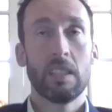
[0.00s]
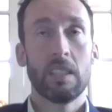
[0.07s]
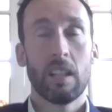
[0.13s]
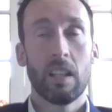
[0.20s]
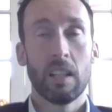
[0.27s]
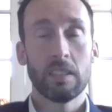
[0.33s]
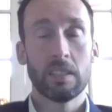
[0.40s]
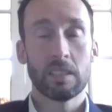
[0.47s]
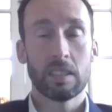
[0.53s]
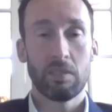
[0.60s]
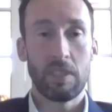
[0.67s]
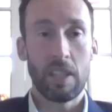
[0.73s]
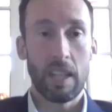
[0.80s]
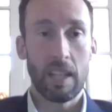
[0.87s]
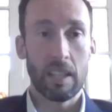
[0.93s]
tons
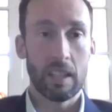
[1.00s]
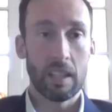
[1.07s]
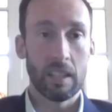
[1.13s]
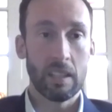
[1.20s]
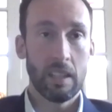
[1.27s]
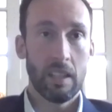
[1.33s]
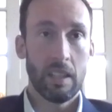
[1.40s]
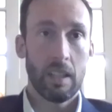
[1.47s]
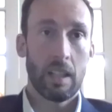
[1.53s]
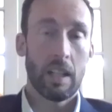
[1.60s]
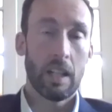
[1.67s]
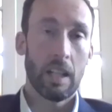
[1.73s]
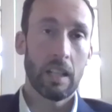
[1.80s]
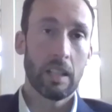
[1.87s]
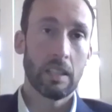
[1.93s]
of data
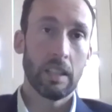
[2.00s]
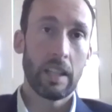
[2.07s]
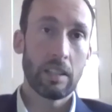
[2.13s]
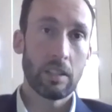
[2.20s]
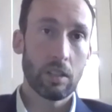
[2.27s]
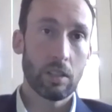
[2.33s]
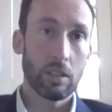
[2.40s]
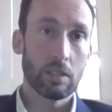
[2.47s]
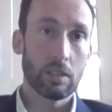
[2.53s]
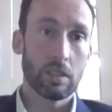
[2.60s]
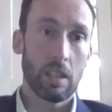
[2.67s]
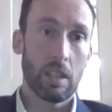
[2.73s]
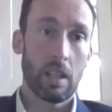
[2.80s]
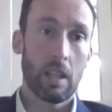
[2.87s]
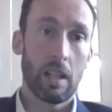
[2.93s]
on lenders,
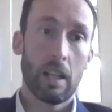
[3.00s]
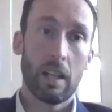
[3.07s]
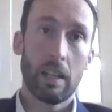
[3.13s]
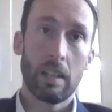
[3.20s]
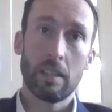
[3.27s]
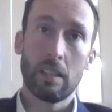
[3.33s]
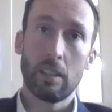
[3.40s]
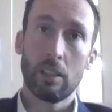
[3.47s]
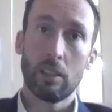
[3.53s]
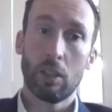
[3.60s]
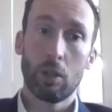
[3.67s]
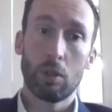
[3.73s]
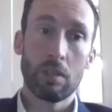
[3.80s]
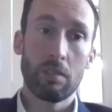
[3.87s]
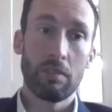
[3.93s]
on
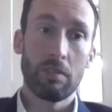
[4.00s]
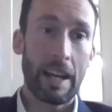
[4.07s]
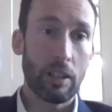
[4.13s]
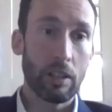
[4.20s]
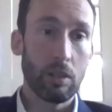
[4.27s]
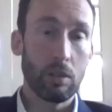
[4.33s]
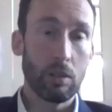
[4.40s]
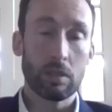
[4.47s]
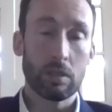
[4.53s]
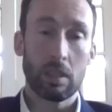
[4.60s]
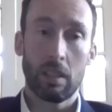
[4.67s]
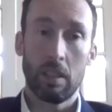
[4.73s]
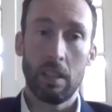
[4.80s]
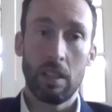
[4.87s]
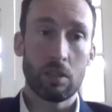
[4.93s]
loan to values,
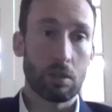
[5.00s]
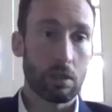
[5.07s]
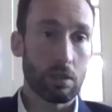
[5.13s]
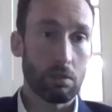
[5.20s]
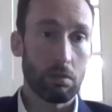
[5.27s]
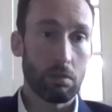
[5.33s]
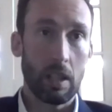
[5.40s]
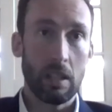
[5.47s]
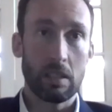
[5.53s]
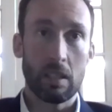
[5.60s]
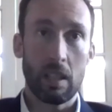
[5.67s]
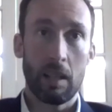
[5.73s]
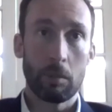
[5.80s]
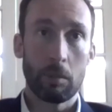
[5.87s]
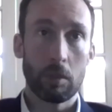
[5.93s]
on interest rates,
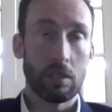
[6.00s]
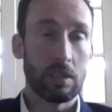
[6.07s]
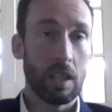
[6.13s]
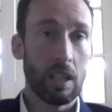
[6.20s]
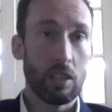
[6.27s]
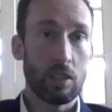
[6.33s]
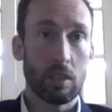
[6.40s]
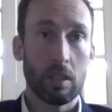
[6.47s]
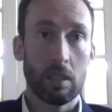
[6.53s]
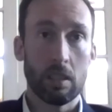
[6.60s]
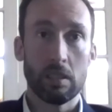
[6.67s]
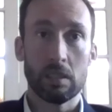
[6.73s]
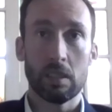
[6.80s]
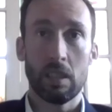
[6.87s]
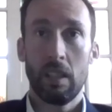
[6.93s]

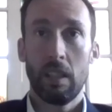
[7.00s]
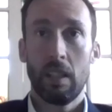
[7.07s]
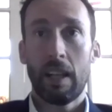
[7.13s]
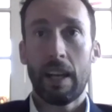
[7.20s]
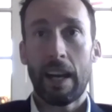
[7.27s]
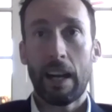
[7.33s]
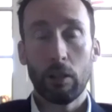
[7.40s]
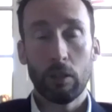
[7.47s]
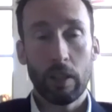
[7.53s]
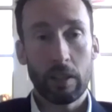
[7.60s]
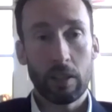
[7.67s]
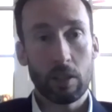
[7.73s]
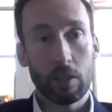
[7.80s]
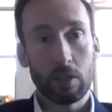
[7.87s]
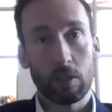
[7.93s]
amortizations, how
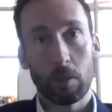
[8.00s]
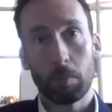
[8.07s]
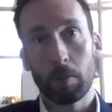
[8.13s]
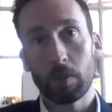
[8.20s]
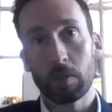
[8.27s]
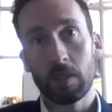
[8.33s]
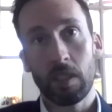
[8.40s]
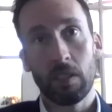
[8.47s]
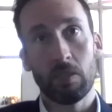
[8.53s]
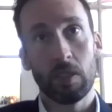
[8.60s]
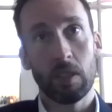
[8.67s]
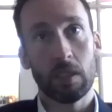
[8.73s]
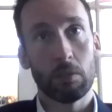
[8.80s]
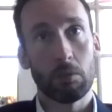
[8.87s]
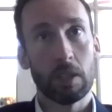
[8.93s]
lenders are
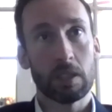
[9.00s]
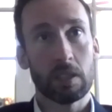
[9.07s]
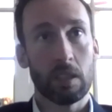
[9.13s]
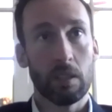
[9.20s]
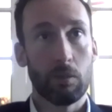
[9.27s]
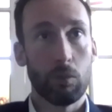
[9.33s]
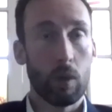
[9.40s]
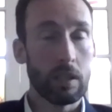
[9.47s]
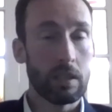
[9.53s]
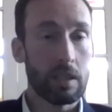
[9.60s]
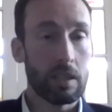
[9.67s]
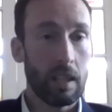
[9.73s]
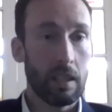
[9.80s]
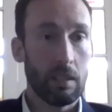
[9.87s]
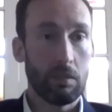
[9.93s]
perceiving the risk of one
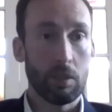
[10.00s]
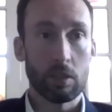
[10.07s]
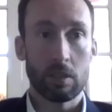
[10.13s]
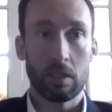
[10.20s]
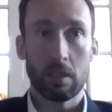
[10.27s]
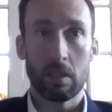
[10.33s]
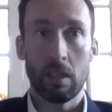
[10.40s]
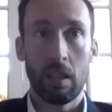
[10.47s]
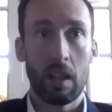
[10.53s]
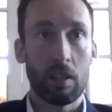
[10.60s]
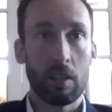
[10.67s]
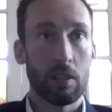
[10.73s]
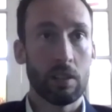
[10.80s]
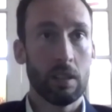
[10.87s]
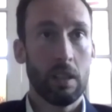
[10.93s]
tenant versus
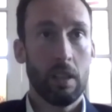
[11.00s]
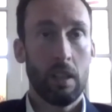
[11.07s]
another.